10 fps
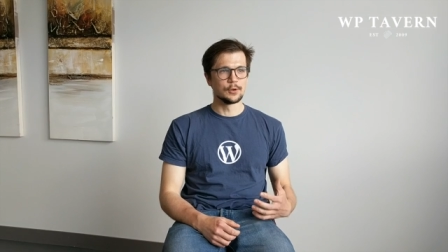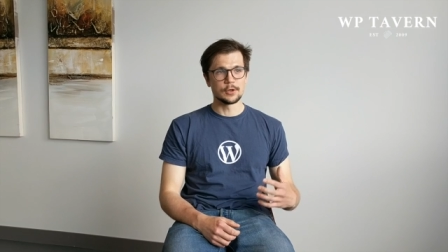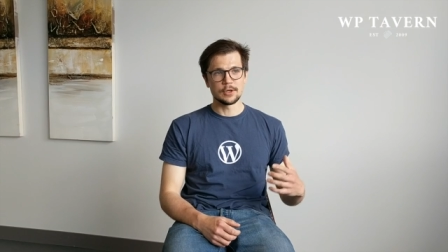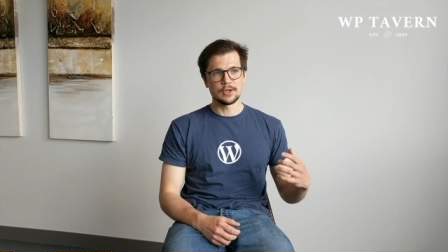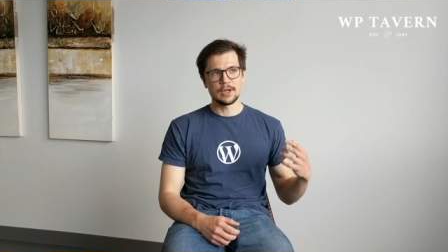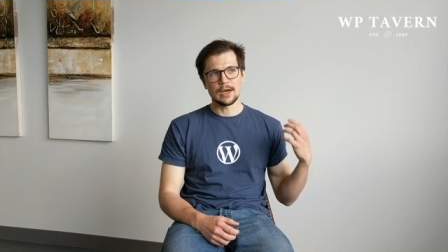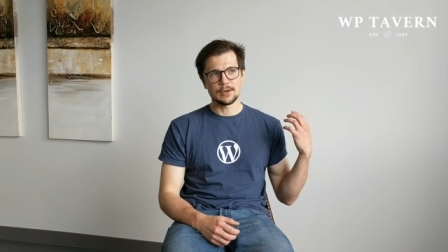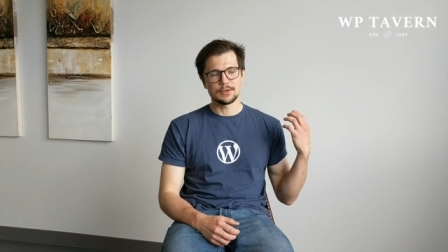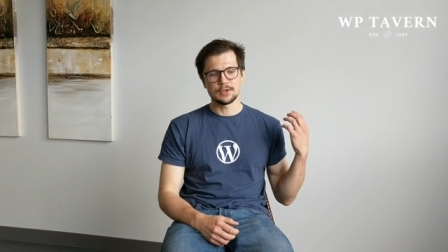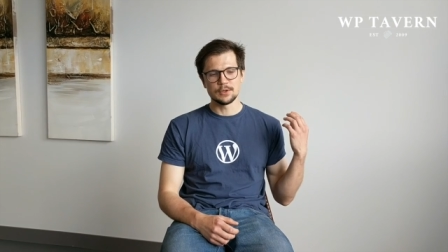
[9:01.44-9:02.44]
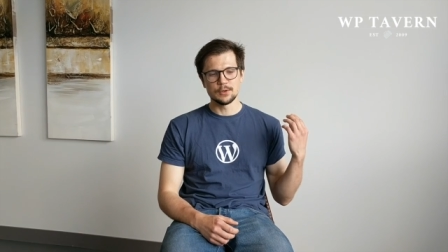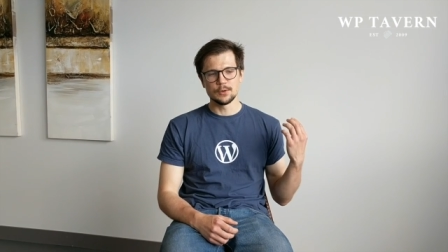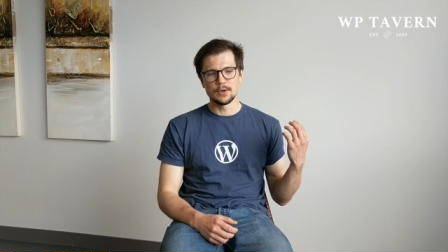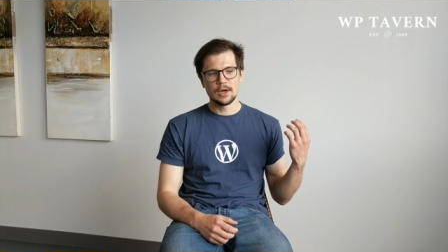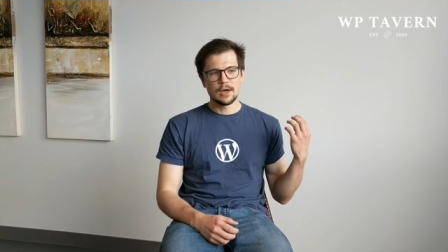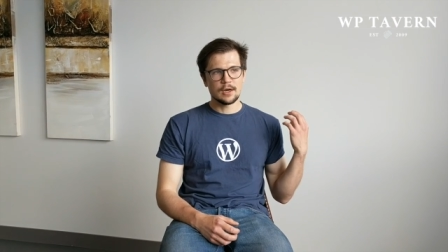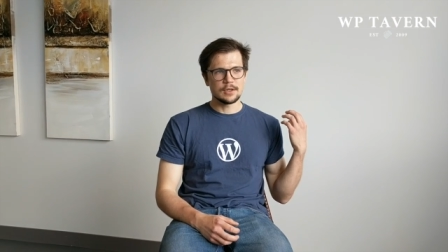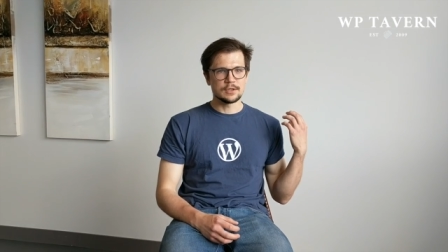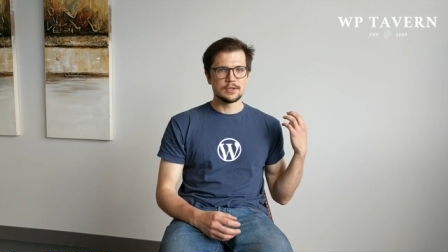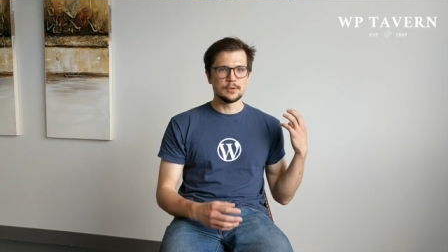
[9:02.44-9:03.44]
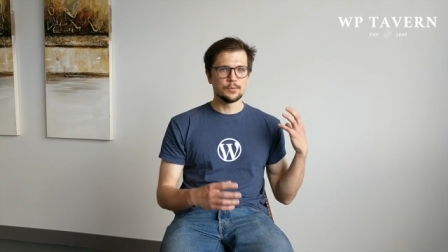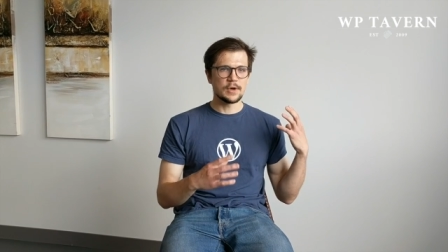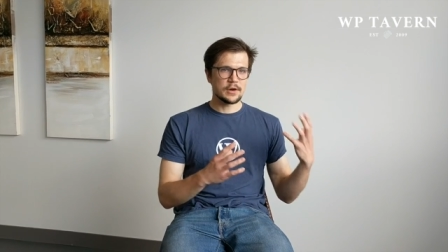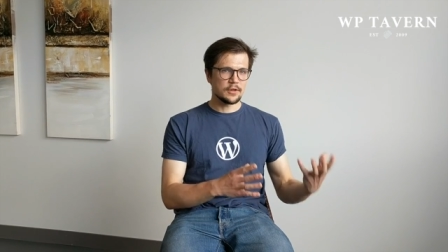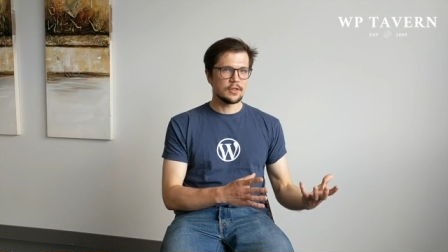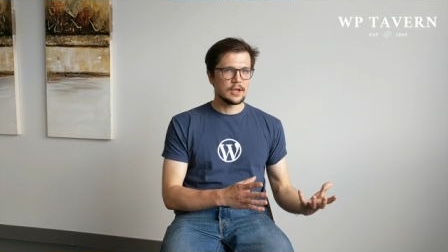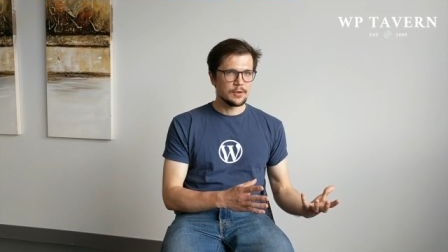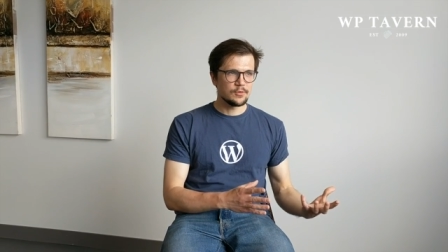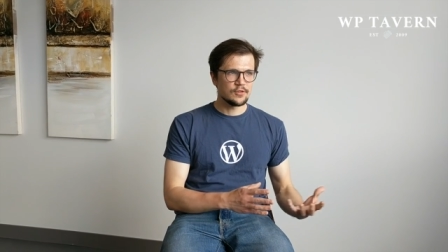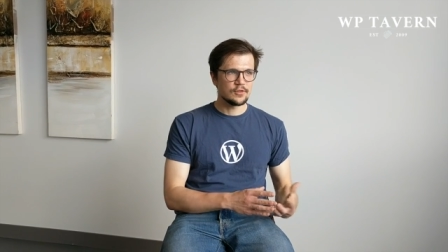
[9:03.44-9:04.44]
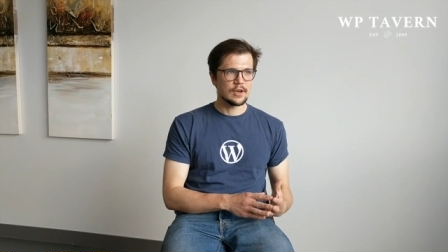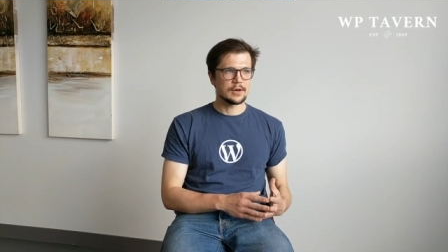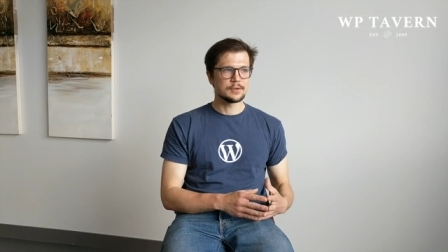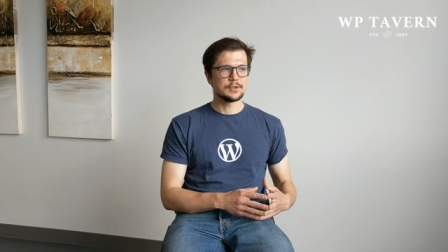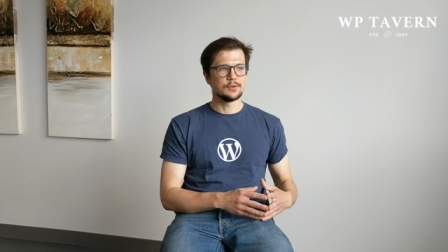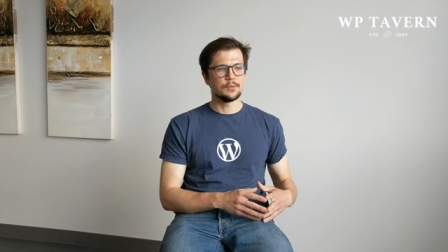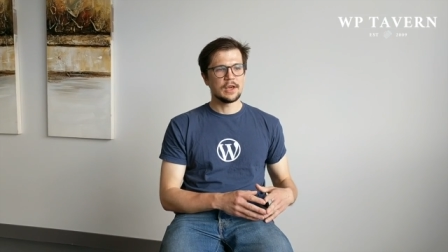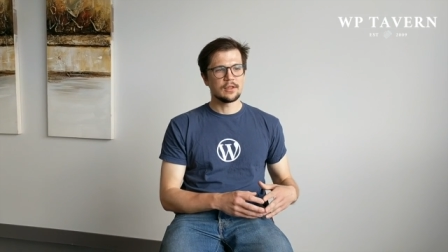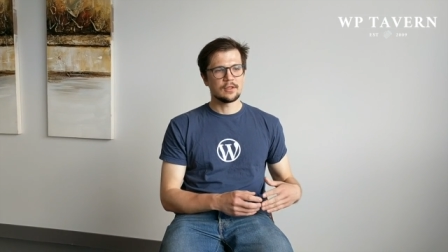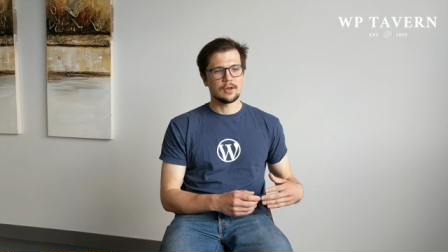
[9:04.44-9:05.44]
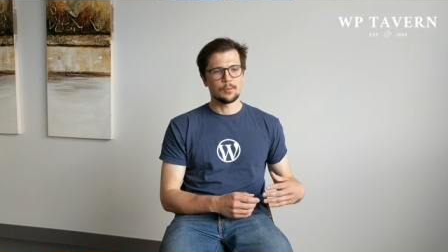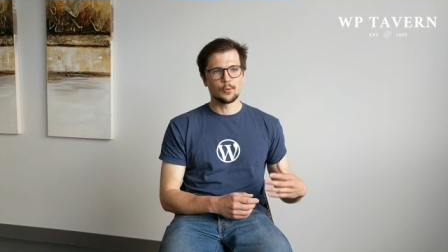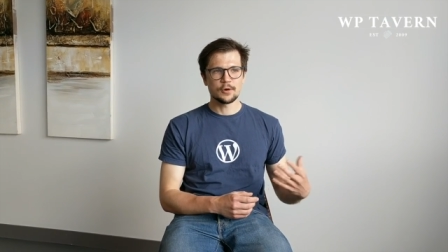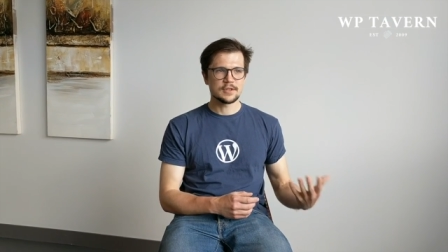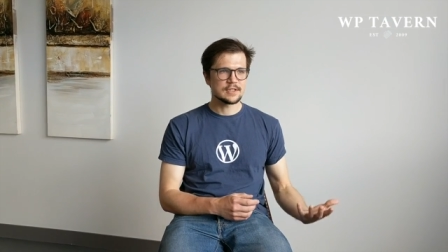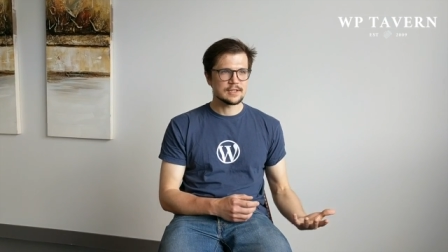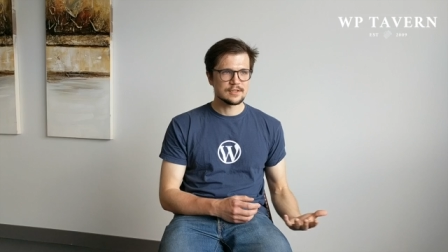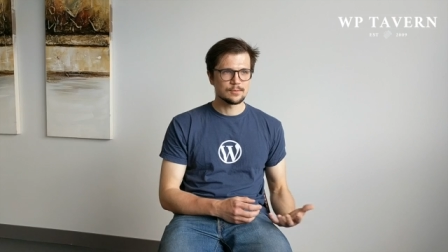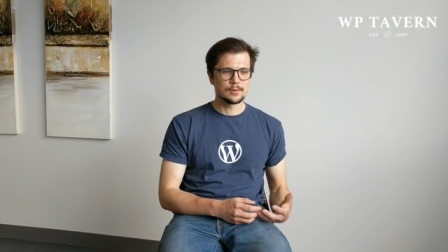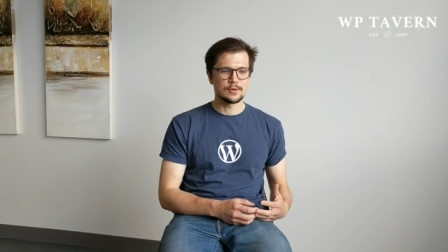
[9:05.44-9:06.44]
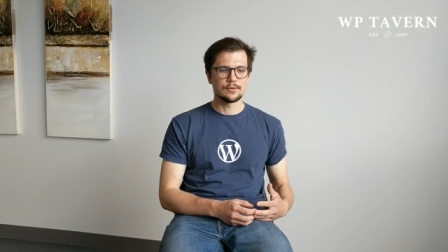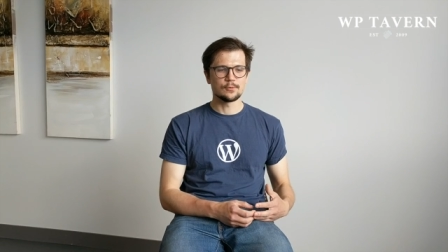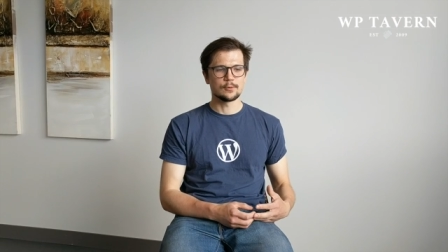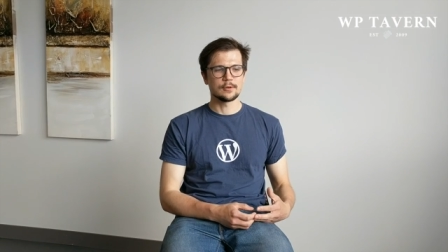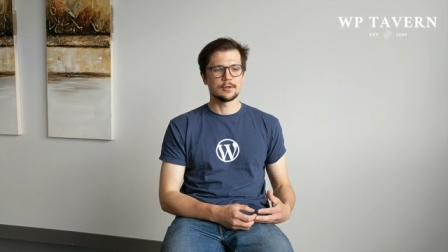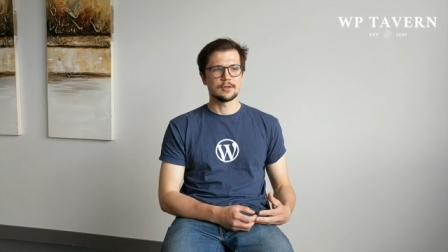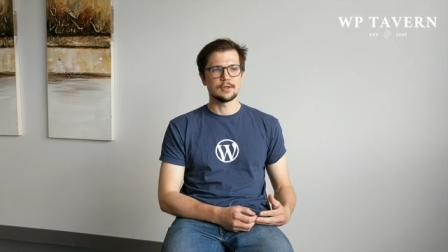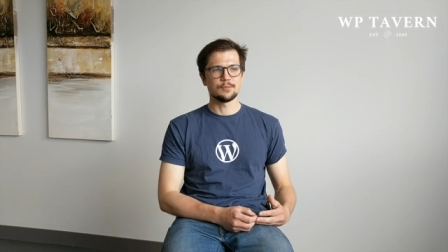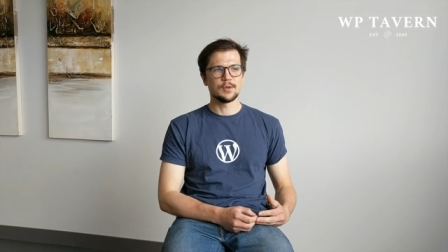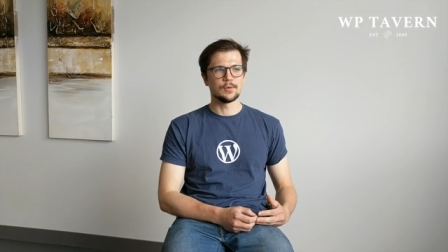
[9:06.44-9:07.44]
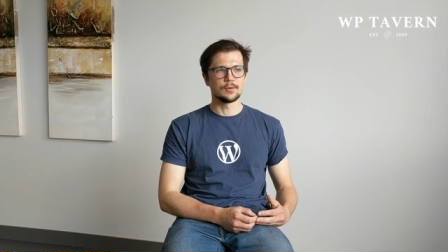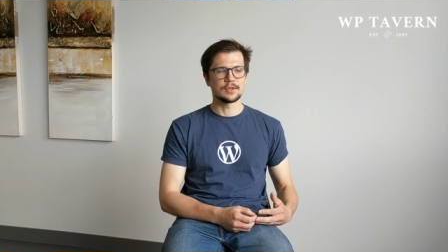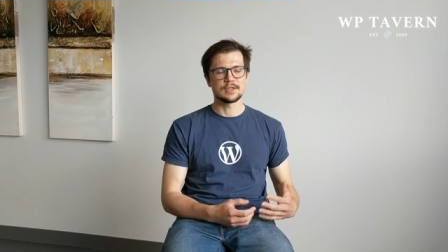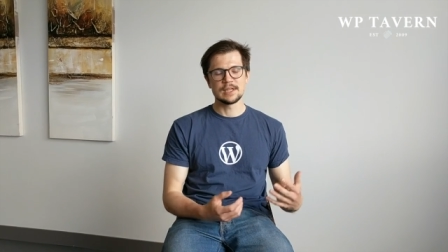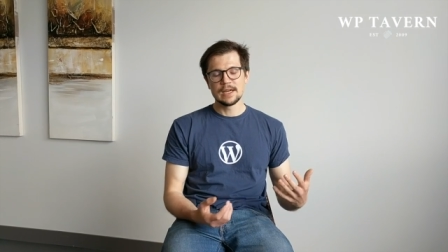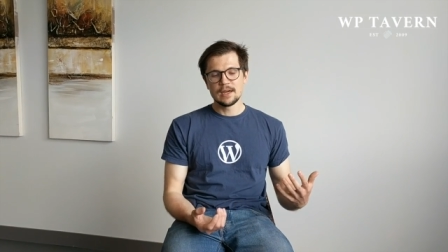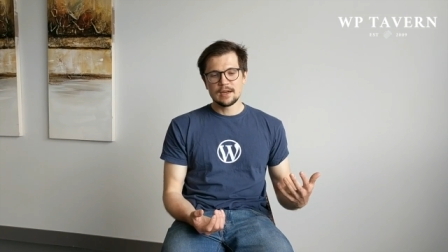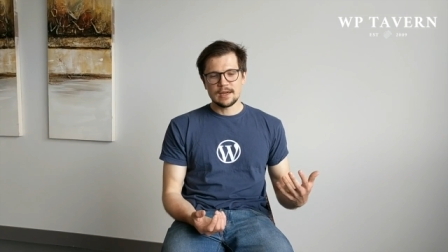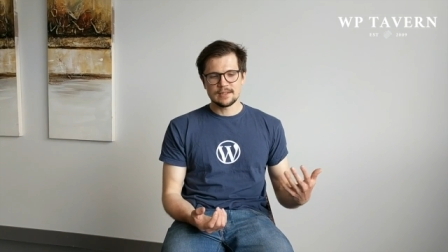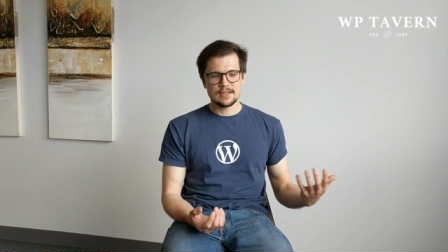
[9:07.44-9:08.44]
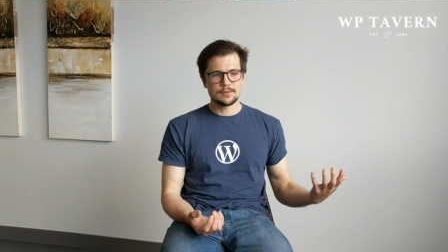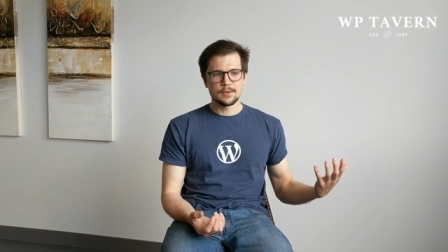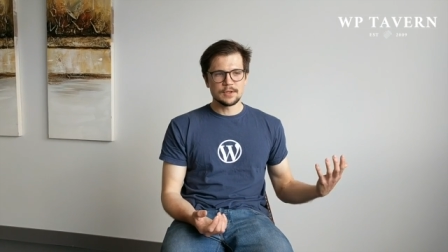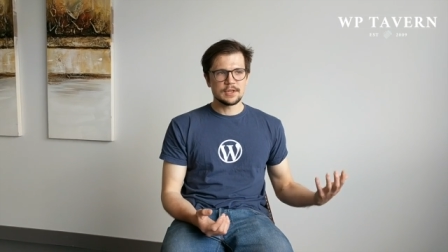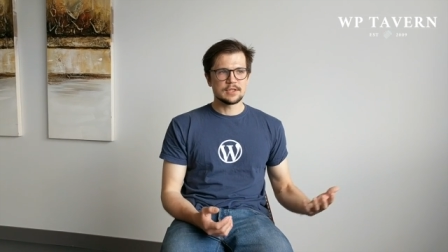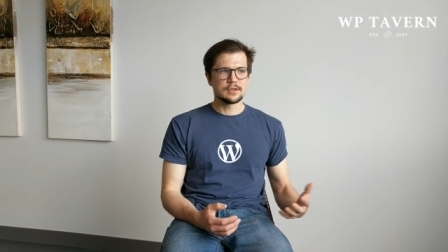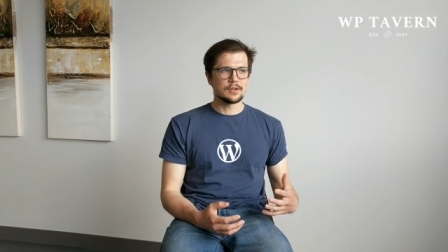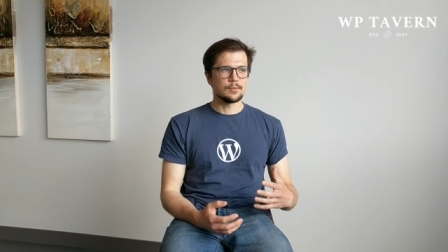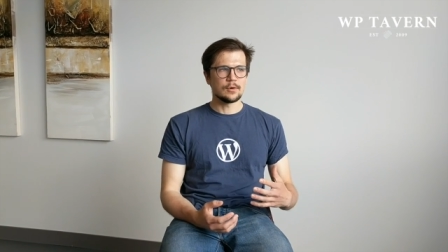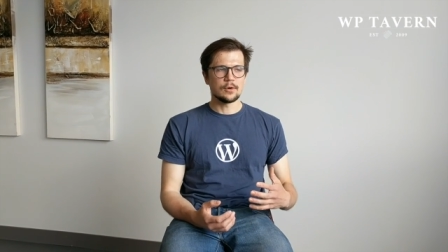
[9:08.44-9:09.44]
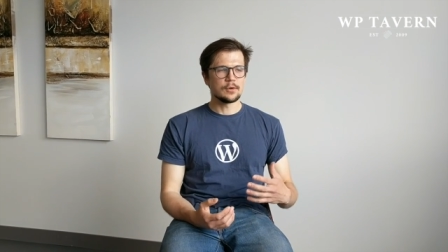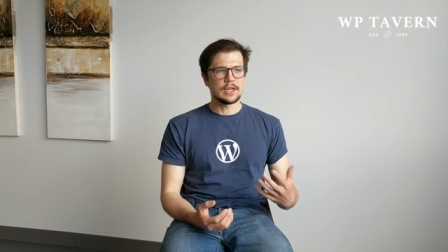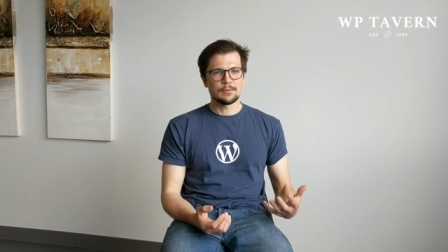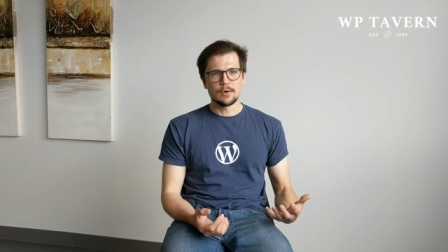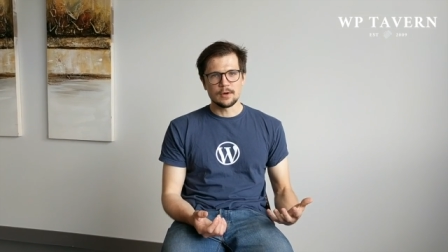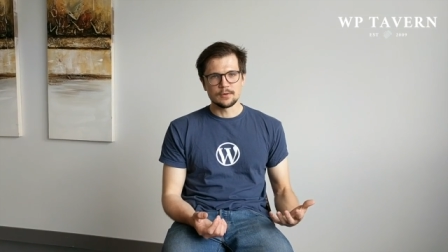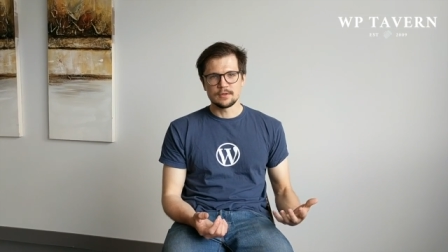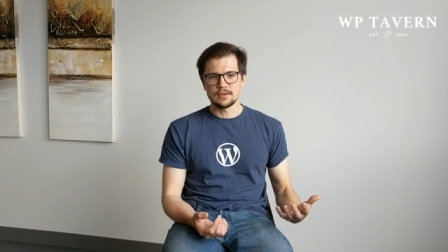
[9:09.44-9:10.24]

learn how to do better themes, how to make them more accessible for people, because accessibility is not only about